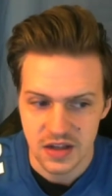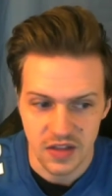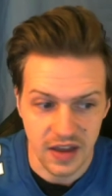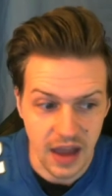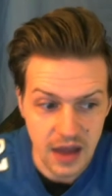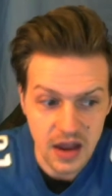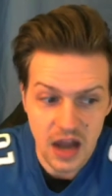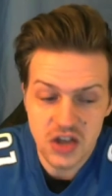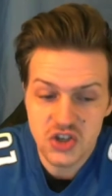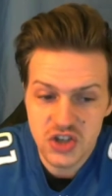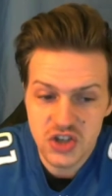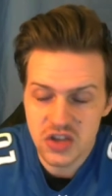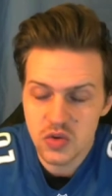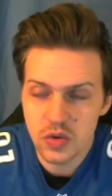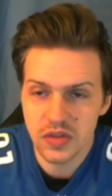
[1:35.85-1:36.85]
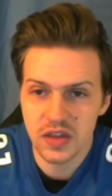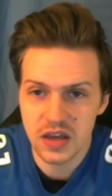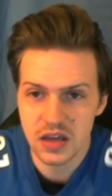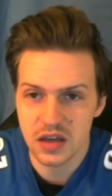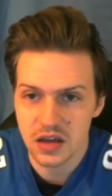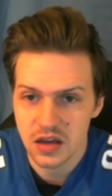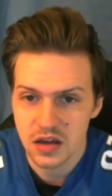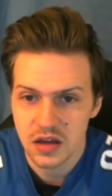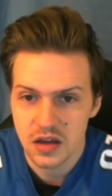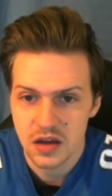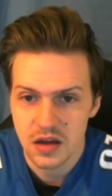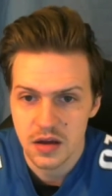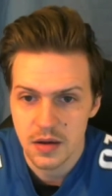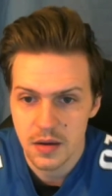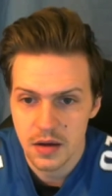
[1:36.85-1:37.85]
Like I, I genuinely
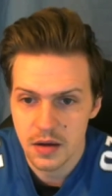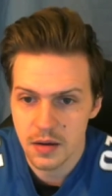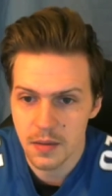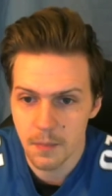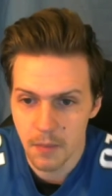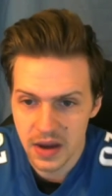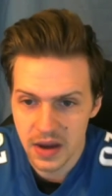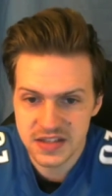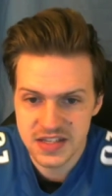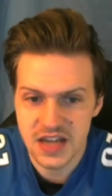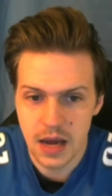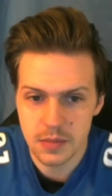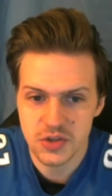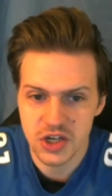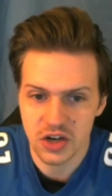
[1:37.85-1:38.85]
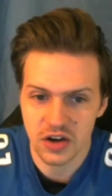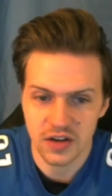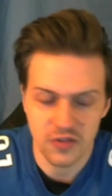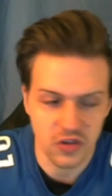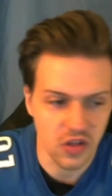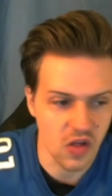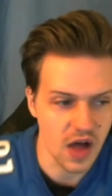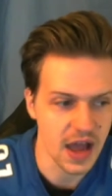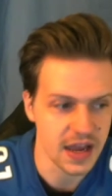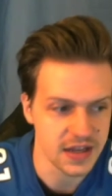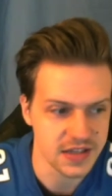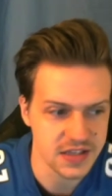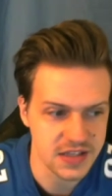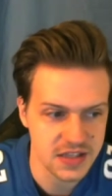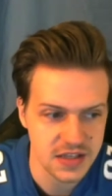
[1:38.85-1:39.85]
might stop cheering for the
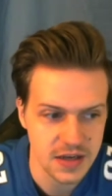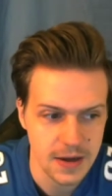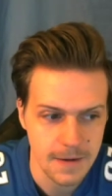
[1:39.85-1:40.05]
Lions.